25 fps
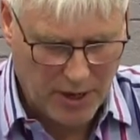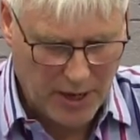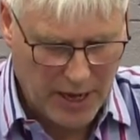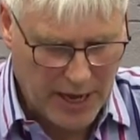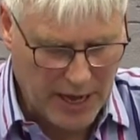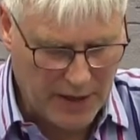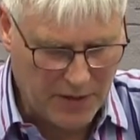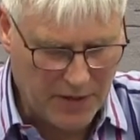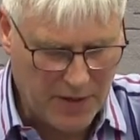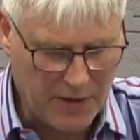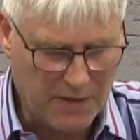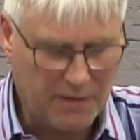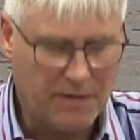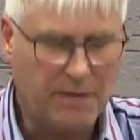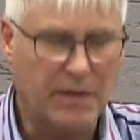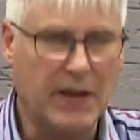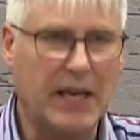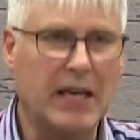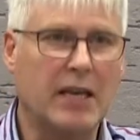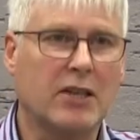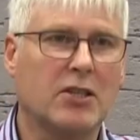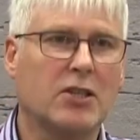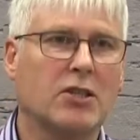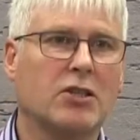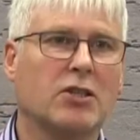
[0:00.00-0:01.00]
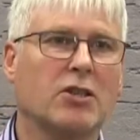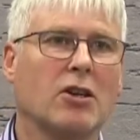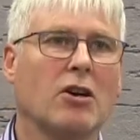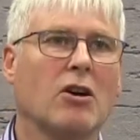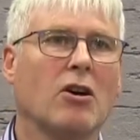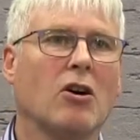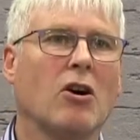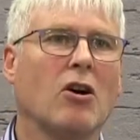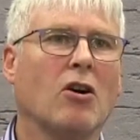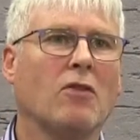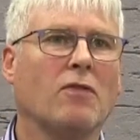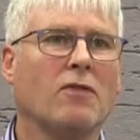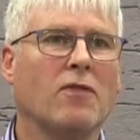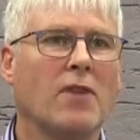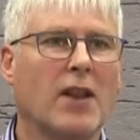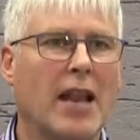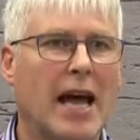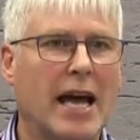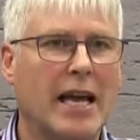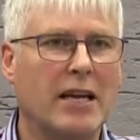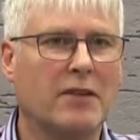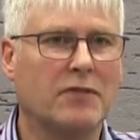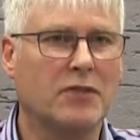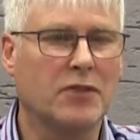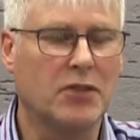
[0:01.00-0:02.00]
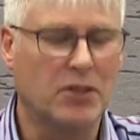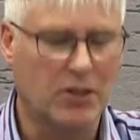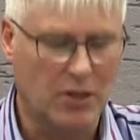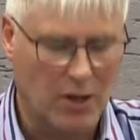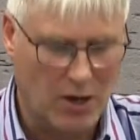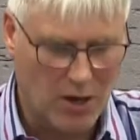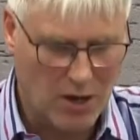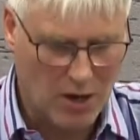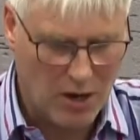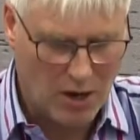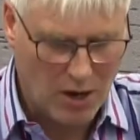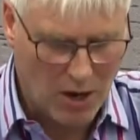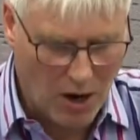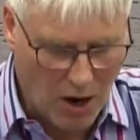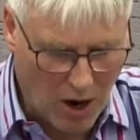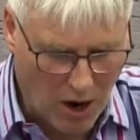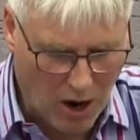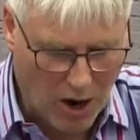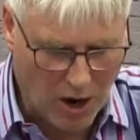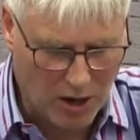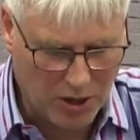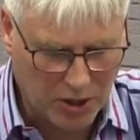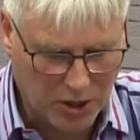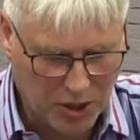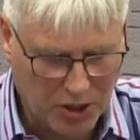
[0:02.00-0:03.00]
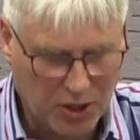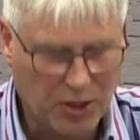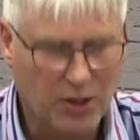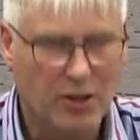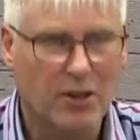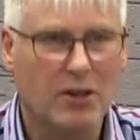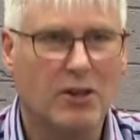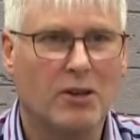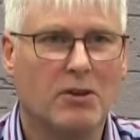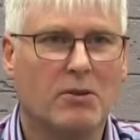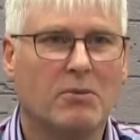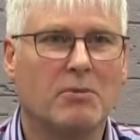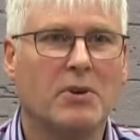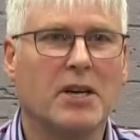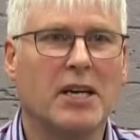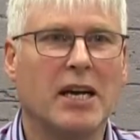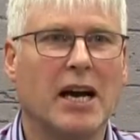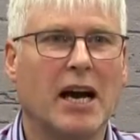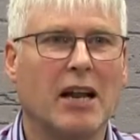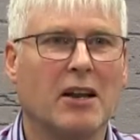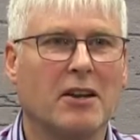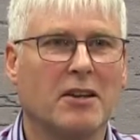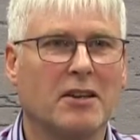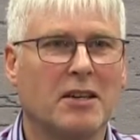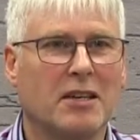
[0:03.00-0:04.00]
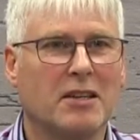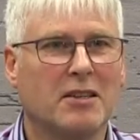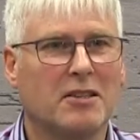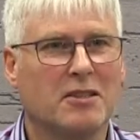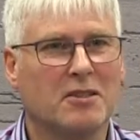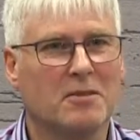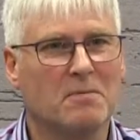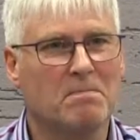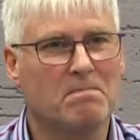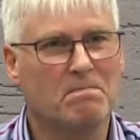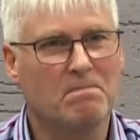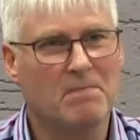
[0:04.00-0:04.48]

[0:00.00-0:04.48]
in the face of life's harsh realities.